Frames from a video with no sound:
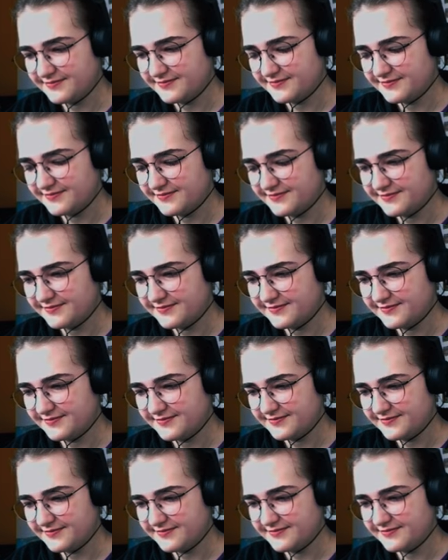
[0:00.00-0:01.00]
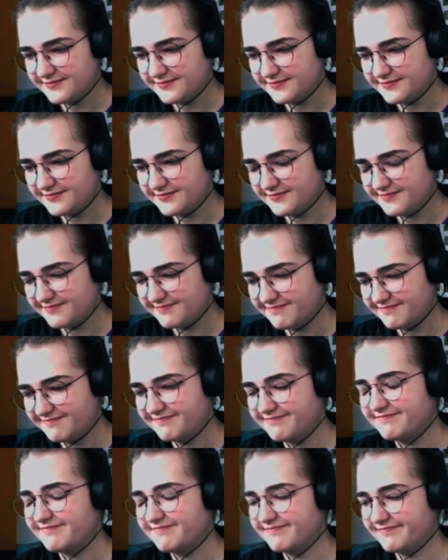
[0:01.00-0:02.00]

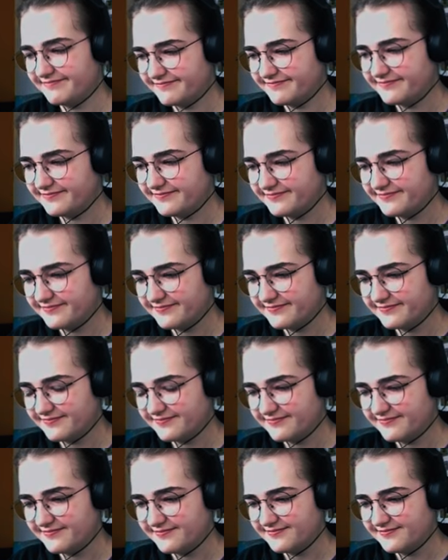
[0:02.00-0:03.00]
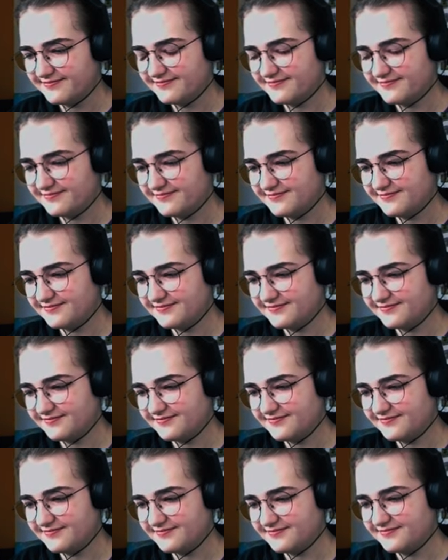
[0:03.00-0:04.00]

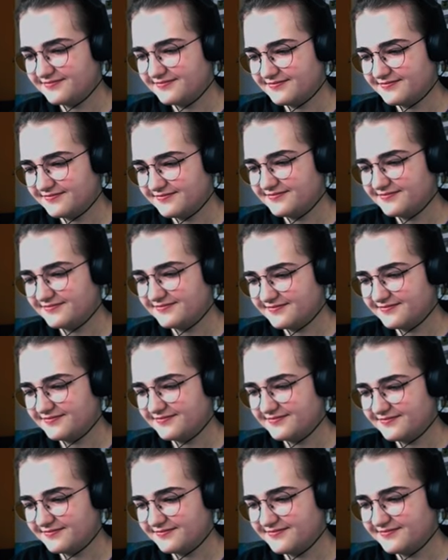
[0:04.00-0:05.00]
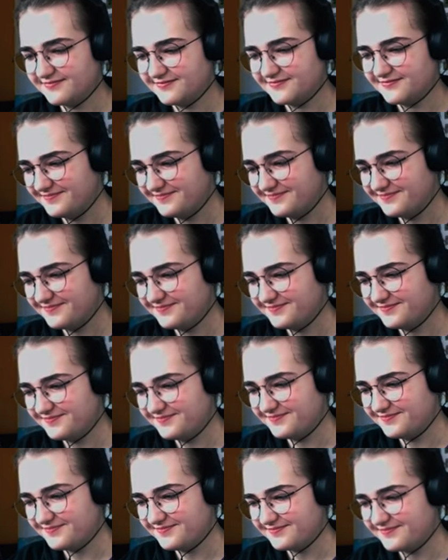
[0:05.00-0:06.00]

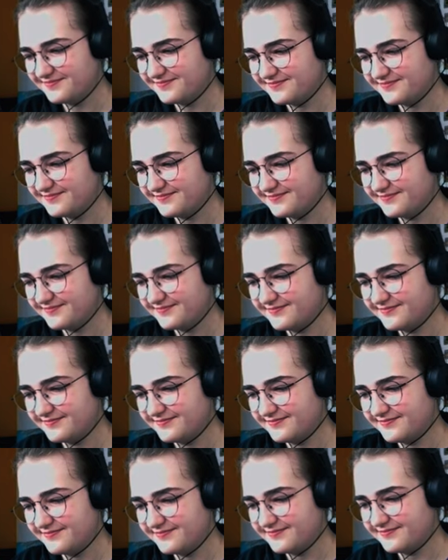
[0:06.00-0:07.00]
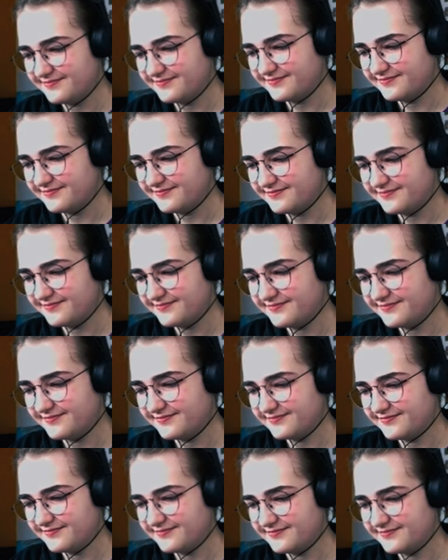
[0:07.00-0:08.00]
The person shown says nothing.